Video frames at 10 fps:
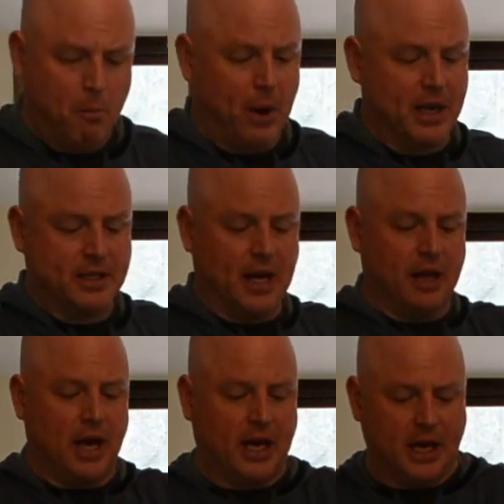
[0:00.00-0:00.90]
But
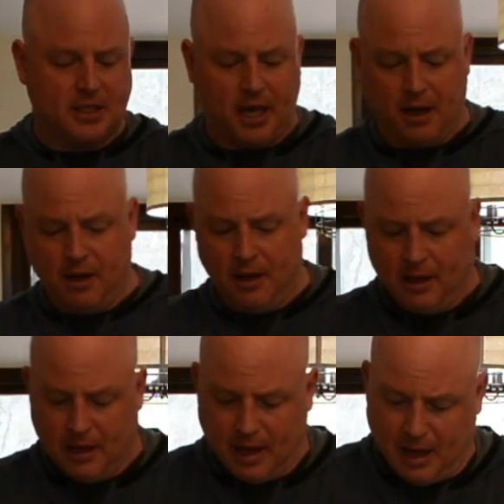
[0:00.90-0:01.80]
like I said,
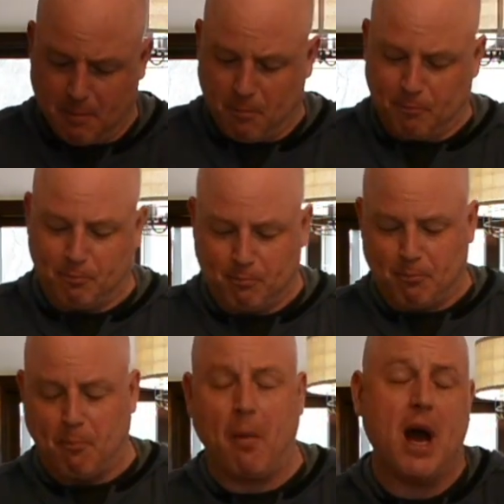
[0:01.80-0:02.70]

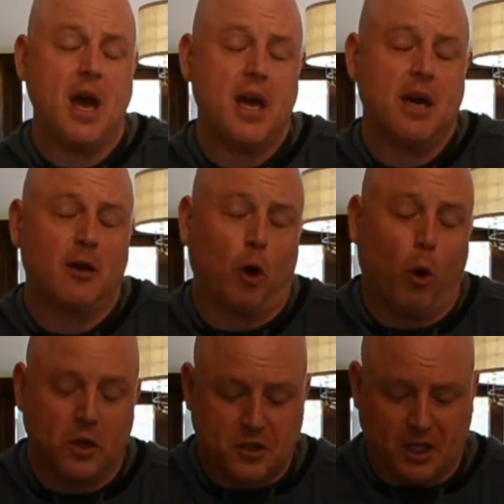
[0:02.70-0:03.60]
my
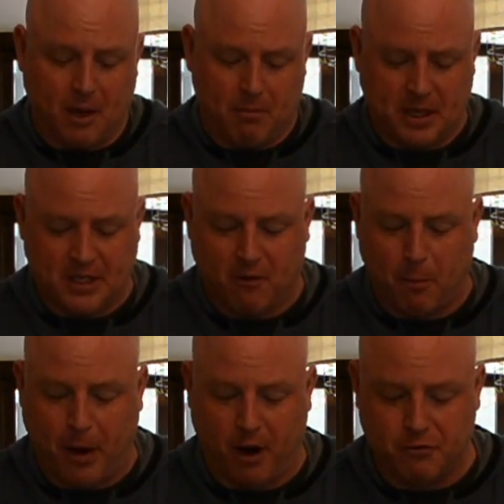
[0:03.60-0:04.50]
goal is to get
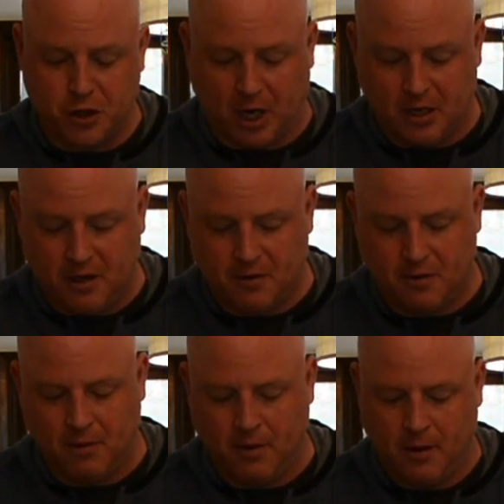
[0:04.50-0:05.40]
myself a pair of
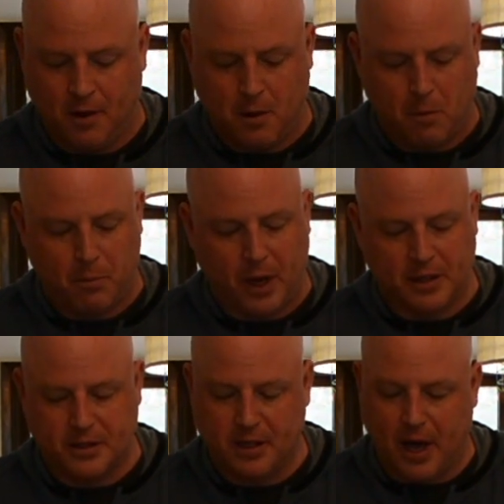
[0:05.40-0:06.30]
chutneys,
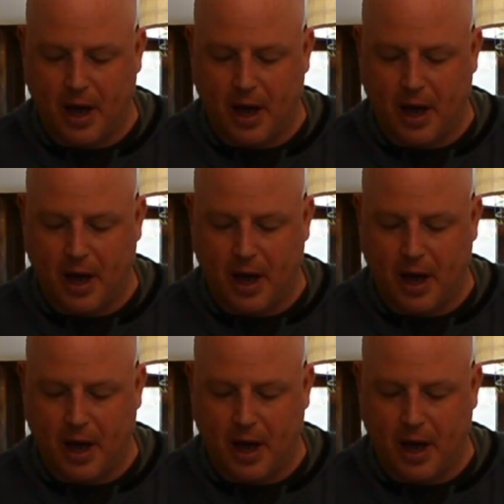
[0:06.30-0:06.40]
but